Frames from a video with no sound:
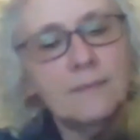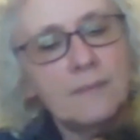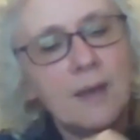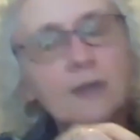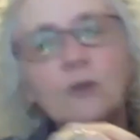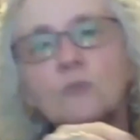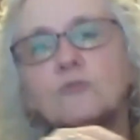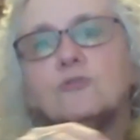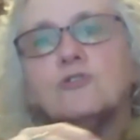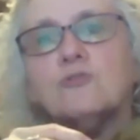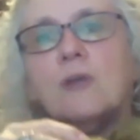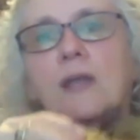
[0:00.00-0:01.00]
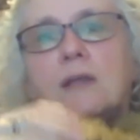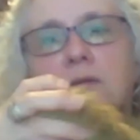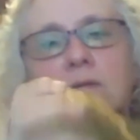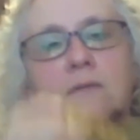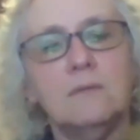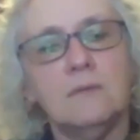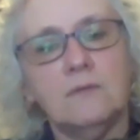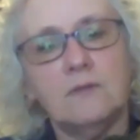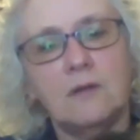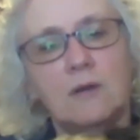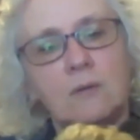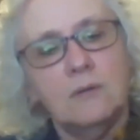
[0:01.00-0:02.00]
I don't do straight.
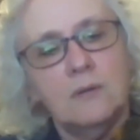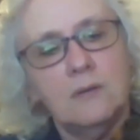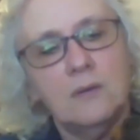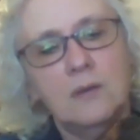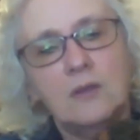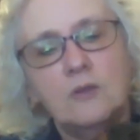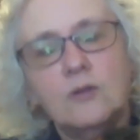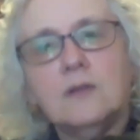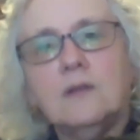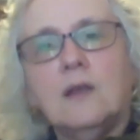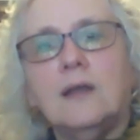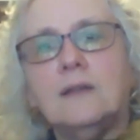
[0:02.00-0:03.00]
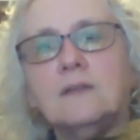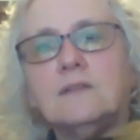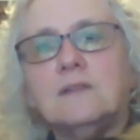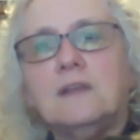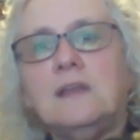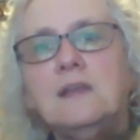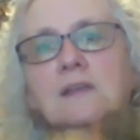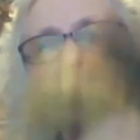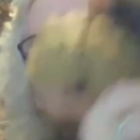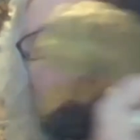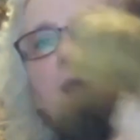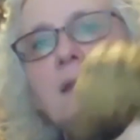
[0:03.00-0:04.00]
So you can kind of see he's
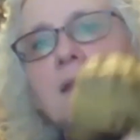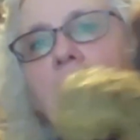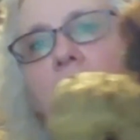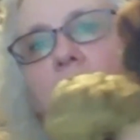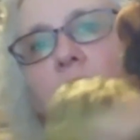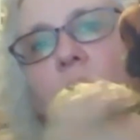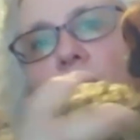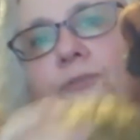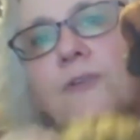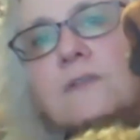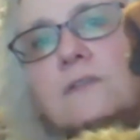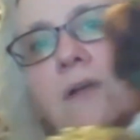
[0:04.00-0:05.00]
got, I don't know if this will